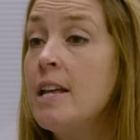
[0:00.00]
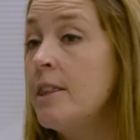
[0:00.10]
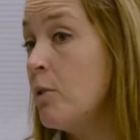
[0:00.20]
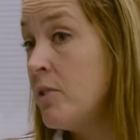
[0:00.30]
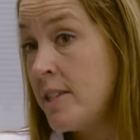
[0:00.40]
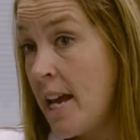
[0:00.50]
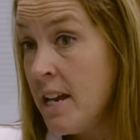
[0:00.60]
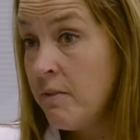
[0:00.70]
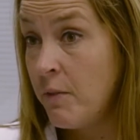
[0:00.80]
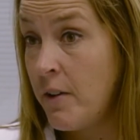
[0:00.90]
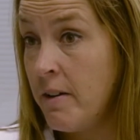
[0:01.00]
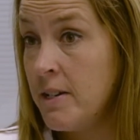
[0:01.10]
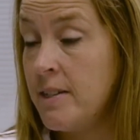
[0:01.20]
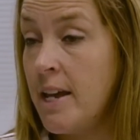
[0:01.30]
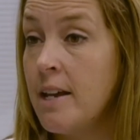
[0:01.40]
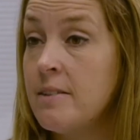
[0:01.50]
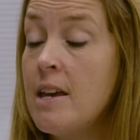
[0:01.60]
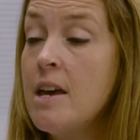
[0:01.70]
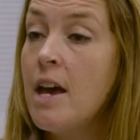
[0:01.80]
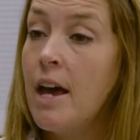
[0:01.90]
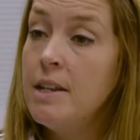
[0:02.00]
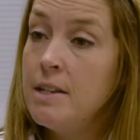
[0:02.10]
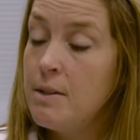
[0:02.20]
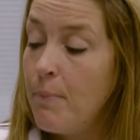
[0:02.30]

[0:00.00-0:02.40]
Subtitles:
they'll stain for various things, and